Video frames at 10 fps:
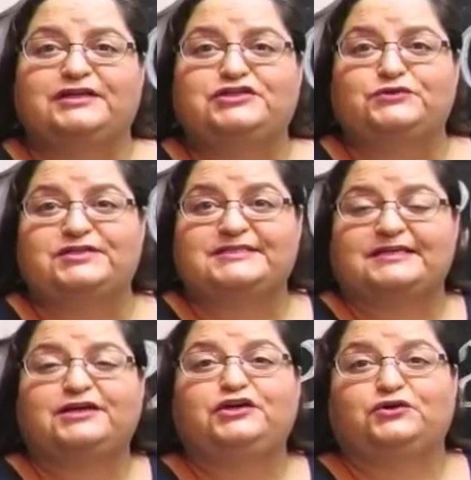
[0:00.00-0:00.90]
can do this
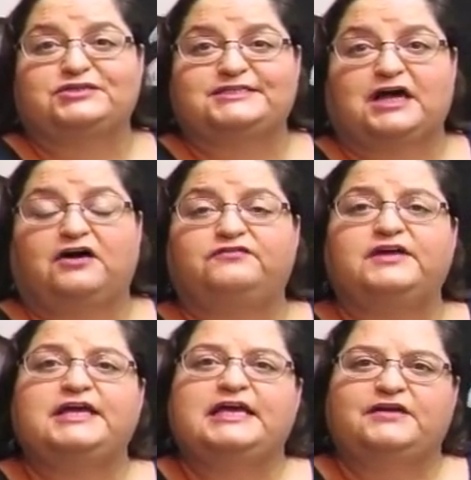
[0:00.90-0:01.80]
yourself.
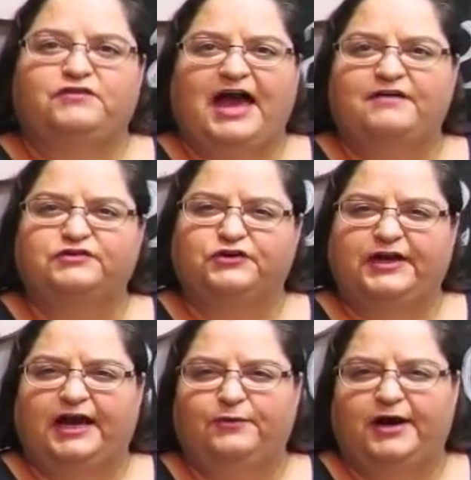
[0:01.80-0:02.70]
If you have
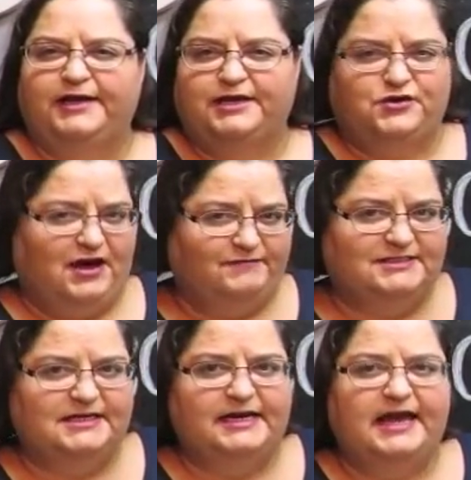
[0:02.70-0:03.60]
good handwriting and you have a
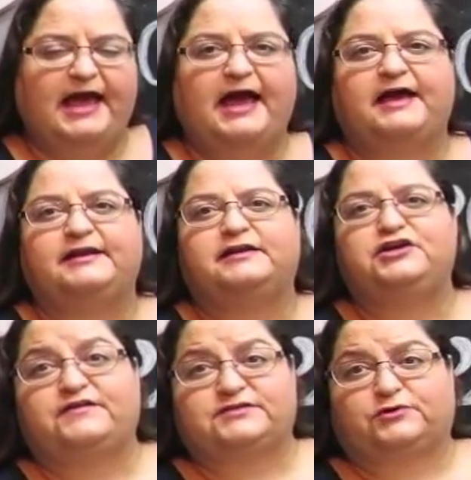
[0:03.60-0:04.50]
steady hand and
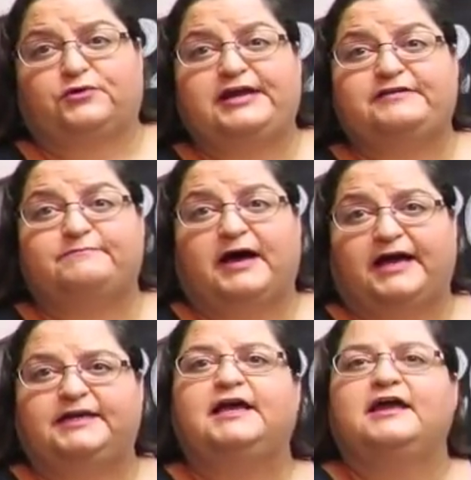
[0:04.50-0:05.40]
you have some creative
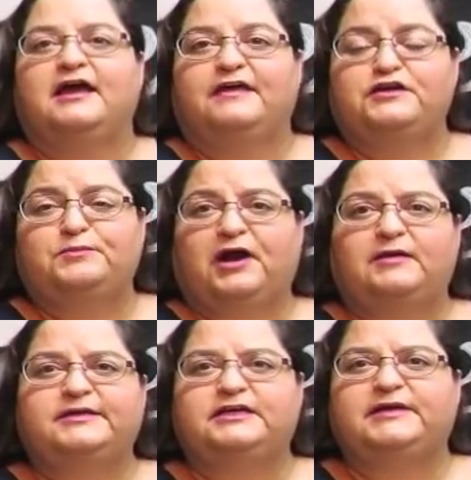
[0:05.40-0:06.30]
mind, you're
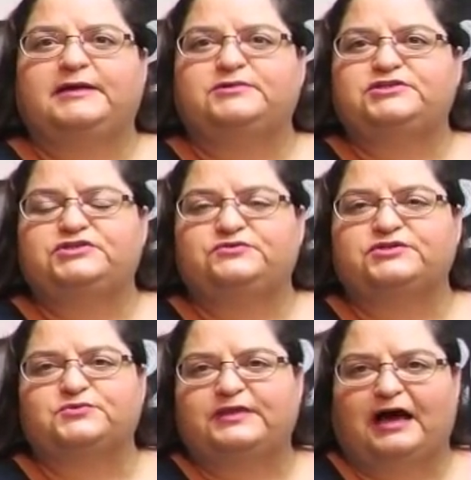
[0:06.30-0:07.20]
probably going to be able to do
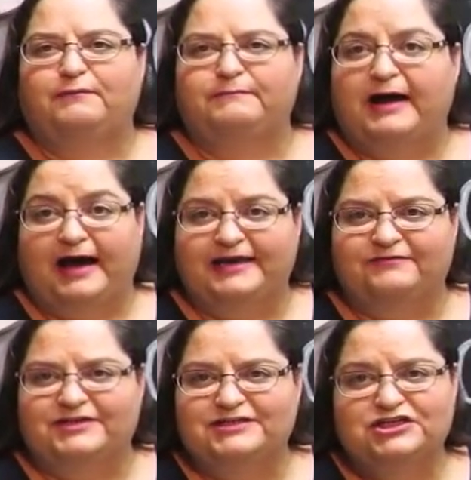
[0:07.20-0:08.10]
this without my
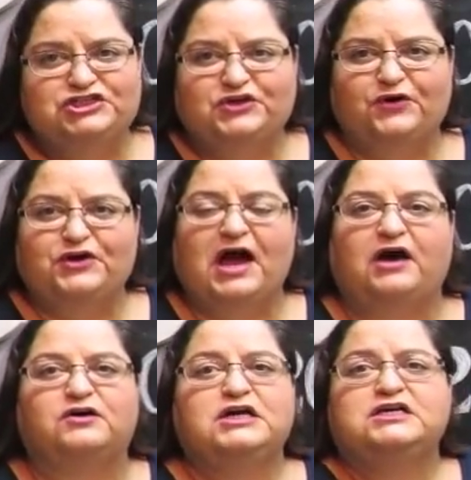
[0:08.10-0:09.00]
even showing you
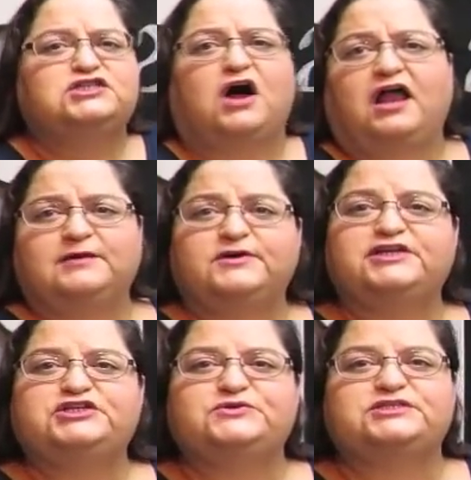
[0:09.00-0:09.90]
how. So all I'm
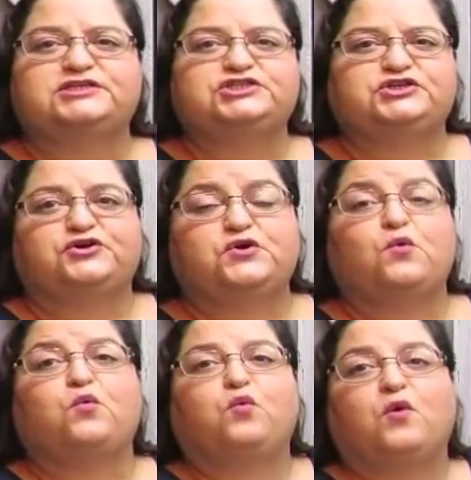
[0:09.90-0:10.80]
going to do is going to show you
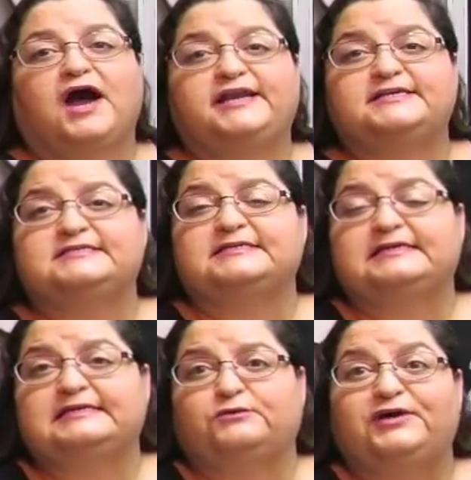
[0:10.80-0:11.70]
what is
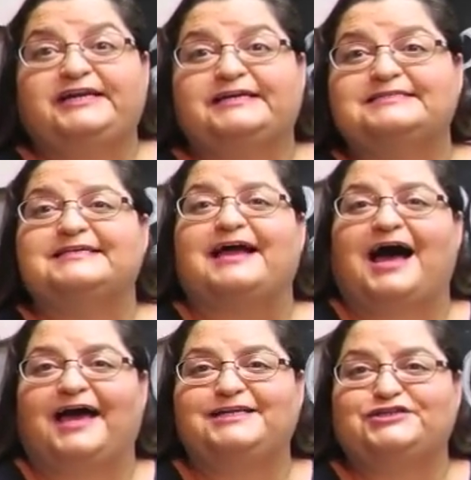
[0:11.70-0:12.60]
it, what it is that
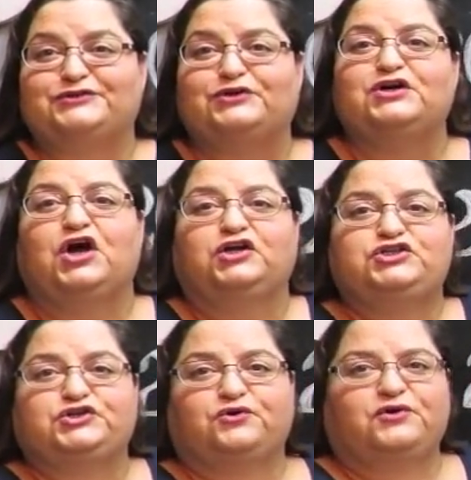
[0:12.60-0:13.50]
I do
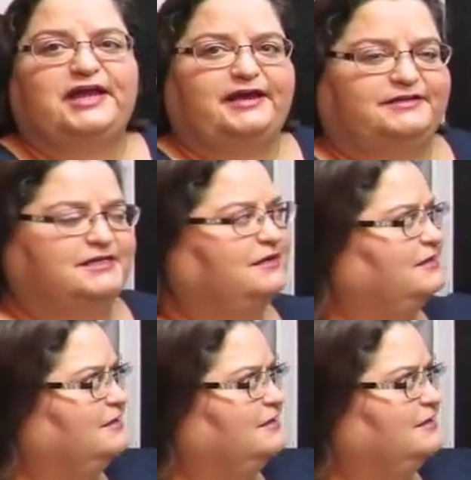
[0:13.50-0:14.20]
to create